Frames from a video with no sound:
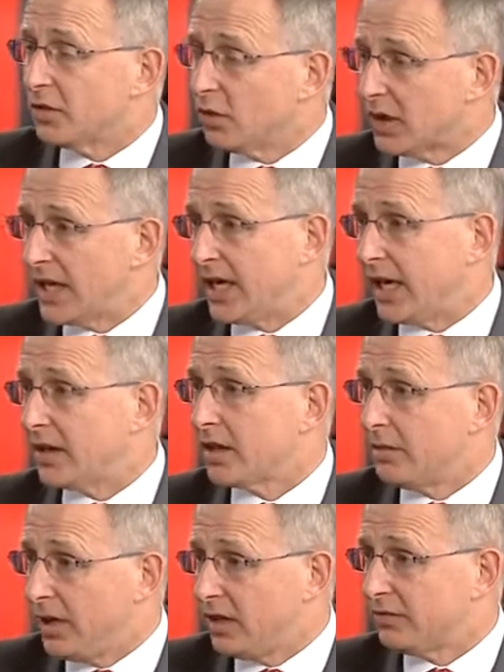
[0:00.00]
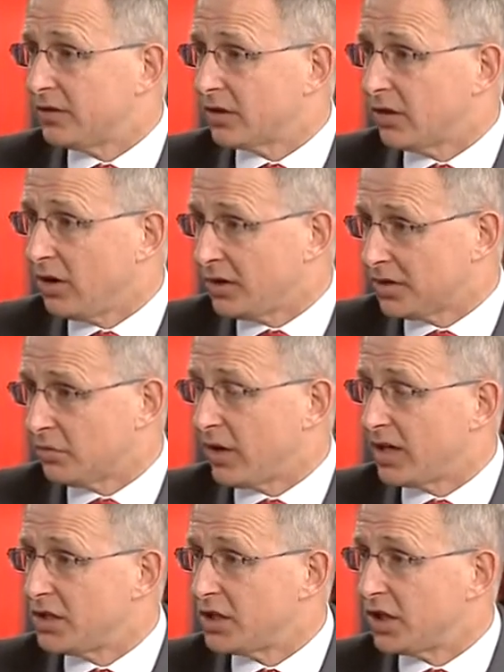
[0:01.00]
looking at the benefit-cost
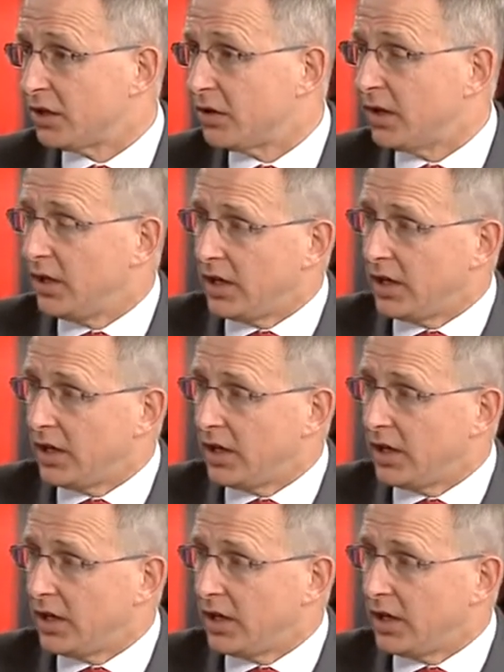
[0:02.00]
ratio.